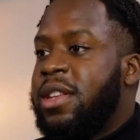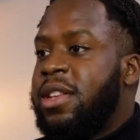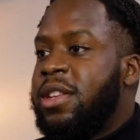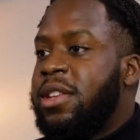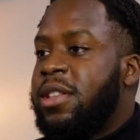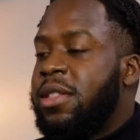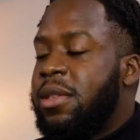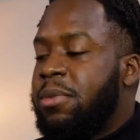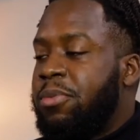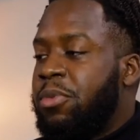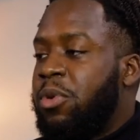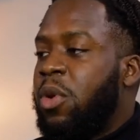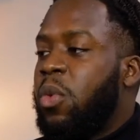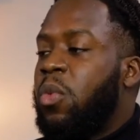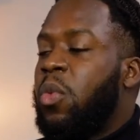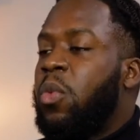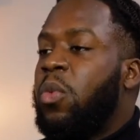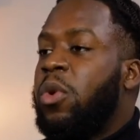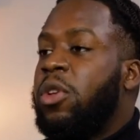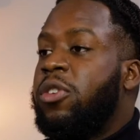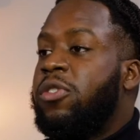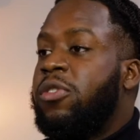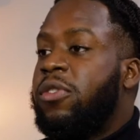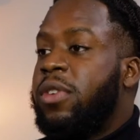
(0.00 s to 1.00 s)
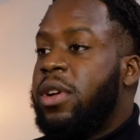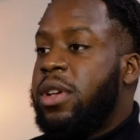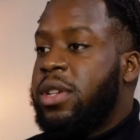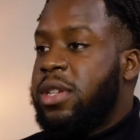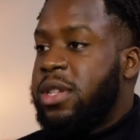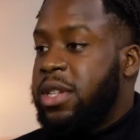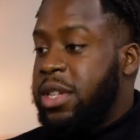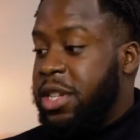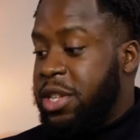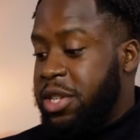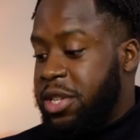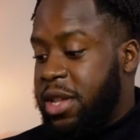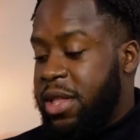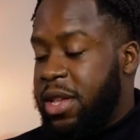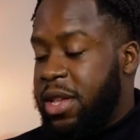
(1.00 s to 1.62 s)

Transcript: to the point where we trust each